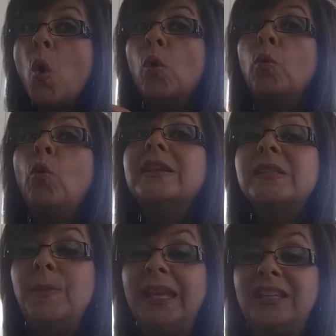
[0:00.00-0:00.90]
or
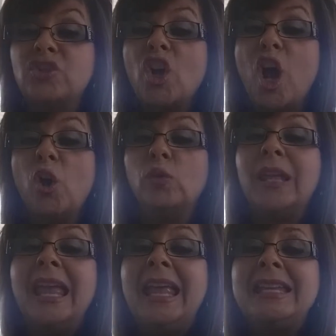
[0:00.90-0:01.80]
what's being
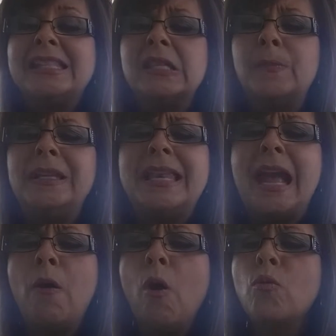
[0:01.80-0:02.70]
told. He says, but
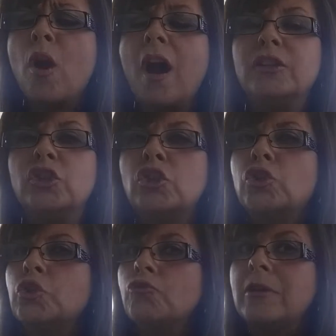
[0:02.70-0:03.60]
now, oh God,
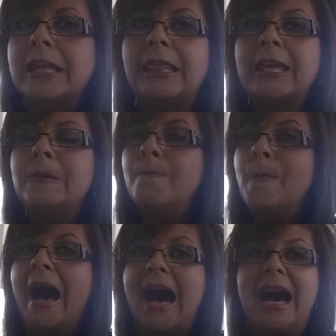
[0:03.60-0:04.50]
strengthen
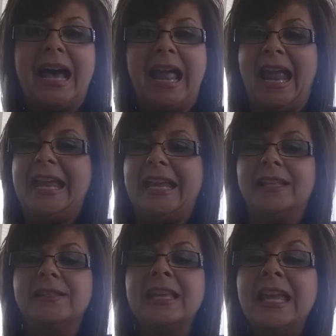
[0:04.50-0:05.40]
my
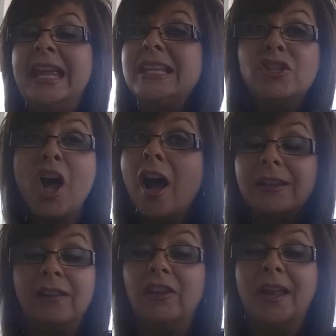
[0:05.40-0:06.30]
hands. He's
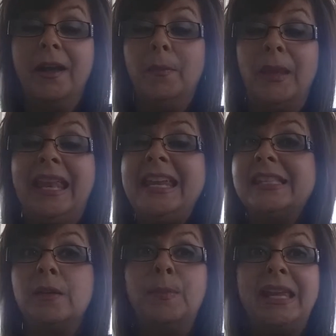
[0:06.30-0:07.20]
not given up, and he
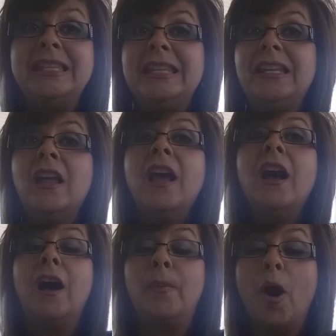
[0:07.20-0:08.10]
is depending
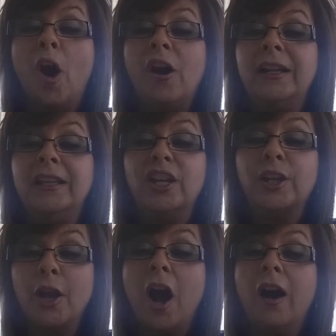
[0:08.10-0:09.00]

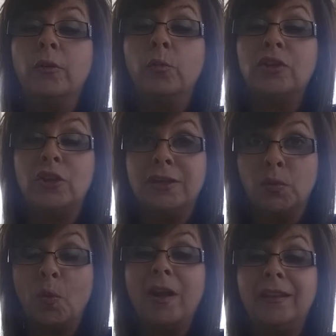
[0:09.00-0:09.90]
upon God, which
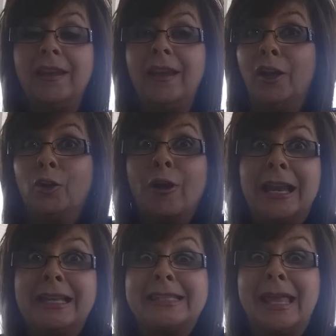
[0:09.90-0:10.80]
is what a
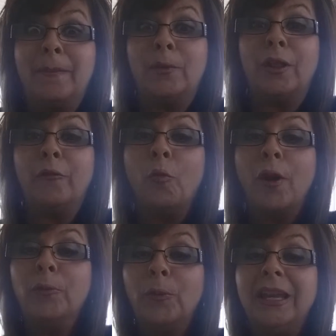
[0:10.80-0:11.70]
great example of
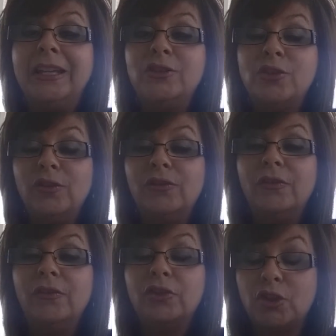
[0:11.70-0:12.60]
what we
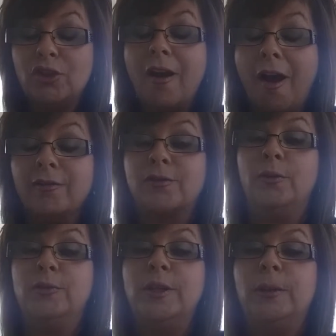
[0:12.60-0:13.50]
should
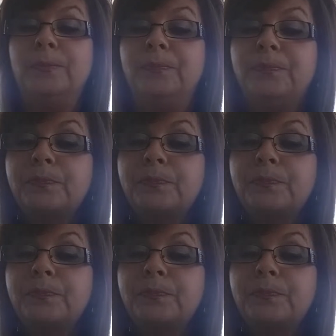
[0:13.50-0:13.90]
also do.